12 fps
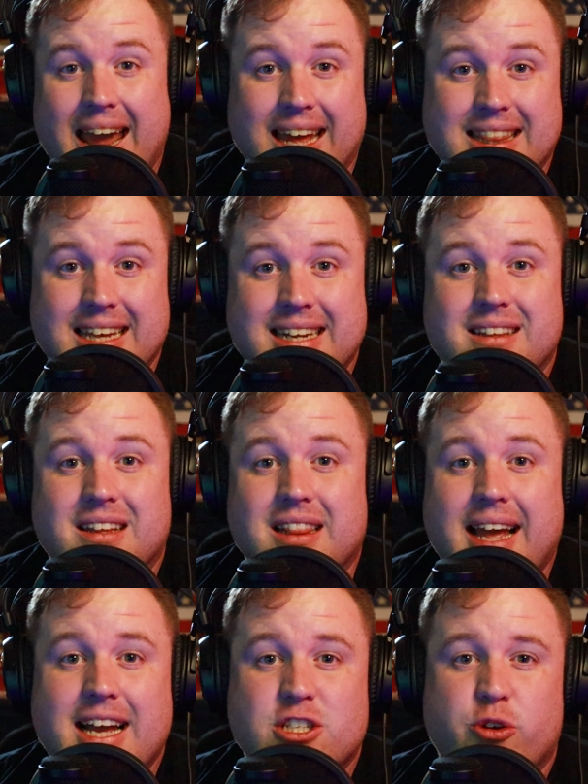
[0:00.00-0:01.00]
And then in the
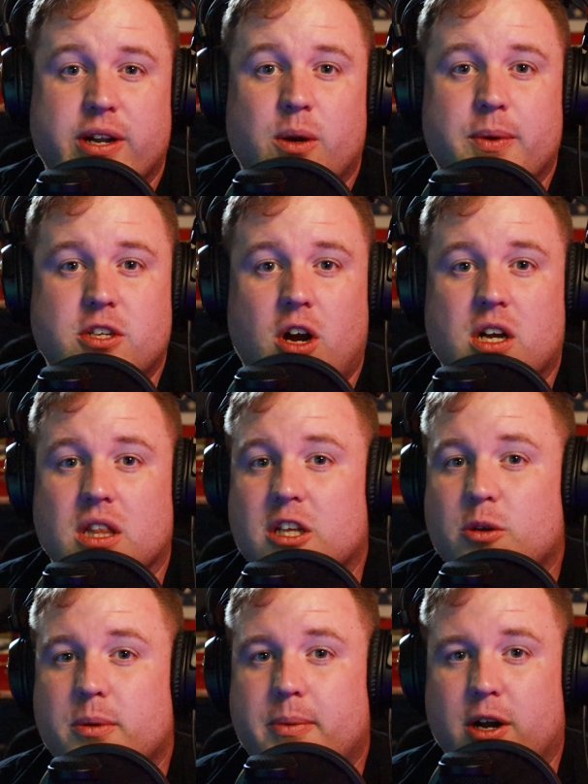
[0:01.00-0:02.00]
last training, we talk a
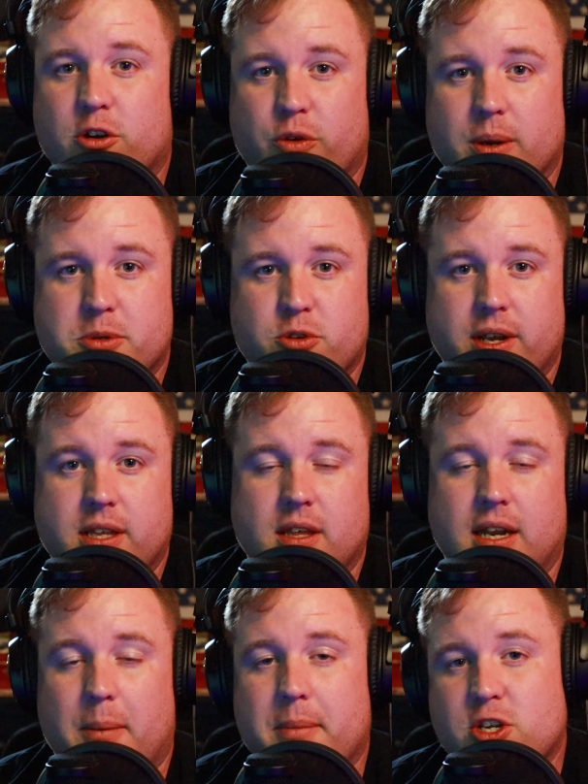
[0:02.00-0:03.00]
little bit about grip strength,
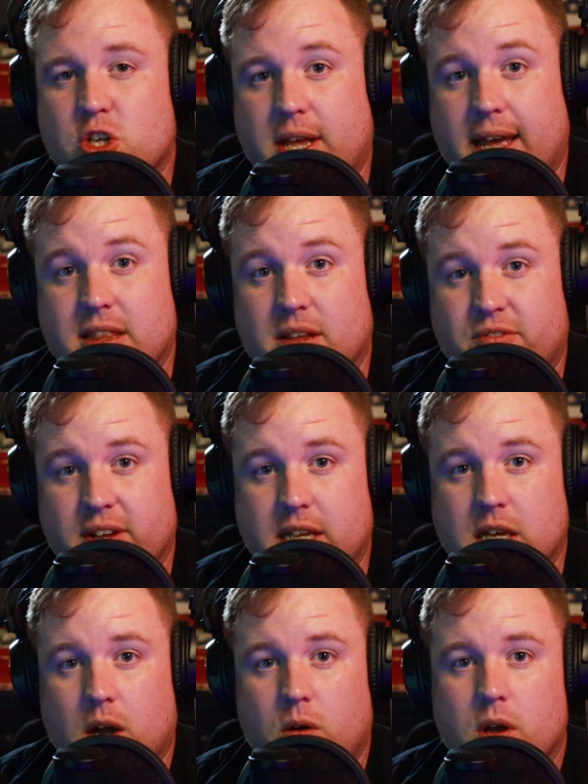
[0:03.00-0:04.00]
and I mentioned that in the
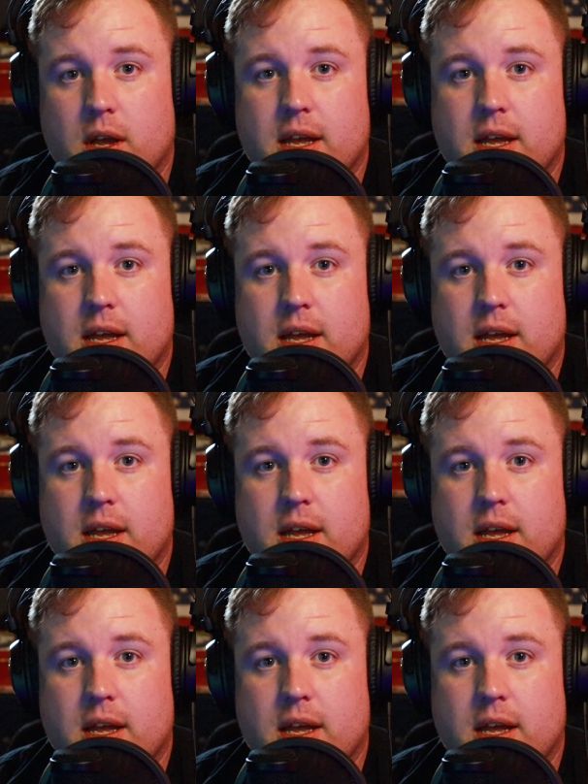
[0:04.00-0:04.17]
video.